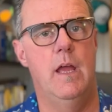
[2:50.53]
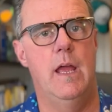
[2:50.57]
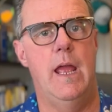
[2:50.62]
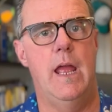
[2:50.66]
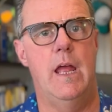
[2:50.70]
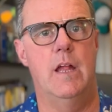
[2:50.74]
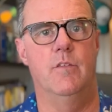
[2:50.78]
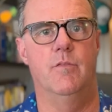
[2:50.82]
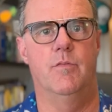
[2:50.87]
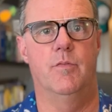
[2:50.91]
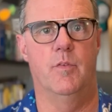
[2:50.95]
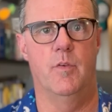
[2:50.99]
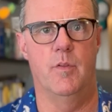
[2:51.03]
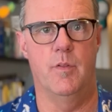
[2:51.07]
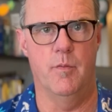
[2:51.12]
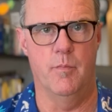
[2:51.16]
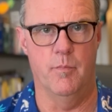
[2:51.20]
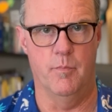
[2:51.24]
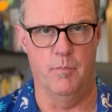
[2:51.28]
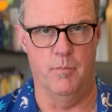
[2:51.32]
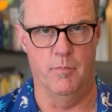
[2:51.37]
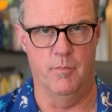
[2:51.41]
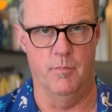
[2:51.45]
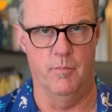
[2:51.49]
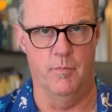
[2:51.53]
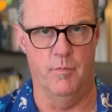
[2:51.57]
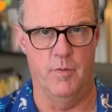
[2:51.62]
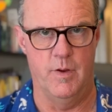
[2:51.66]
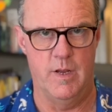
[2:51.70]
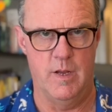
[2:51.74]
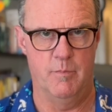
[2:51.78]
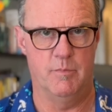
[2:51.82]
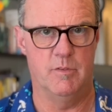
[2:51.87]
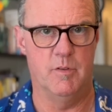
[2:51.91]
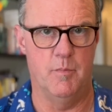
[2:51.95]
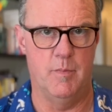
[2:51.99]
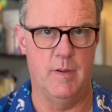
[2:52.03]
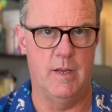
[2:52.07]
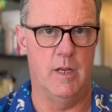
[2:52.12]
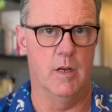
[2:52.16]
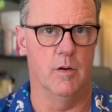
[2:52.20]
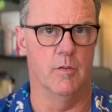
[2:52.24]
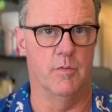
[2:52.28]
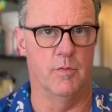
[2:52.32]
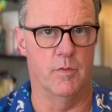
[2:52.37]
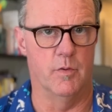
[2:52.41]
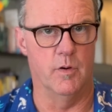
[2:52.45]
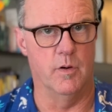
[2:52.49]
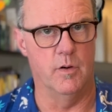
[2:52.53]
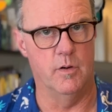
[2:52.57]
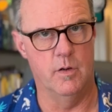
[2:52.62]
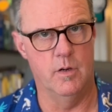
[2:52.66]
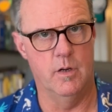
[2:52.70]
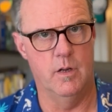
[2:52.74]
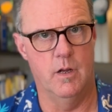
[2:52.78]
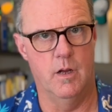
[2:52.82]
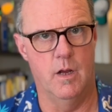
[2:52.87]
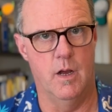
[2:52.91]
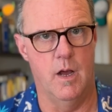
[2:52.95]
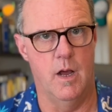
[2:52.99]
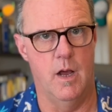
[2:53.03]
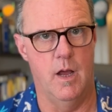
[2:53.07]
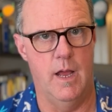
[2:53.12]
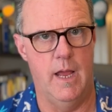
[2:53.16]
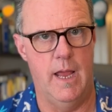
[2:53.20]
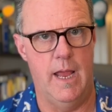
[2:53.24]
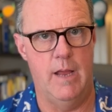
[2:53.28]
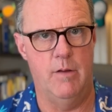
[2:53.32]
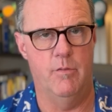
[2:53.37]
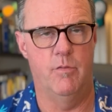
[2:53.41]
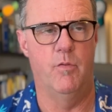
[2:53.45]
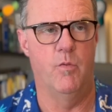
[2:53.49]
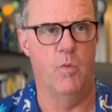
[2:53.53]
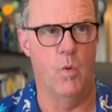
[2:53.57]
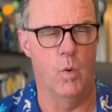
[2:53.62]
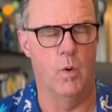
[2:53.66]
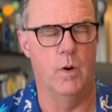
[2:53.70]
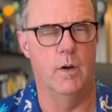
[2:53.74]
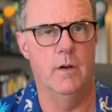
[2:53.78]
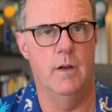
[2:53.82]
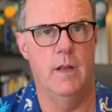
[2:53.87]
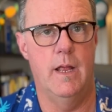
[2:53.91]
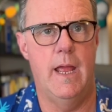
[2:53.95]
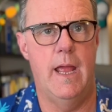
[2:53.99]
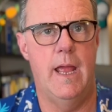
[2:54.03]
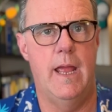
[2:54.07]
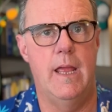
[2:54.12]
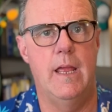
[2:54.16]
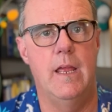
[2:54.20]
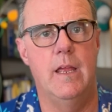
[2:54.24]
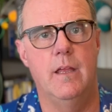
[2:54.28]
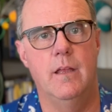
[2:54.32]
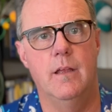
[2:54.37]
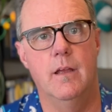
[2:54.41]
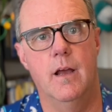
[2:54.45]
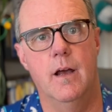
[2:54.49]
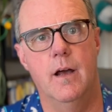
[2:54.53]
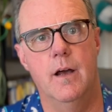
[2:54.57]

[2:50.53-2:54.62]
And for him to be here for a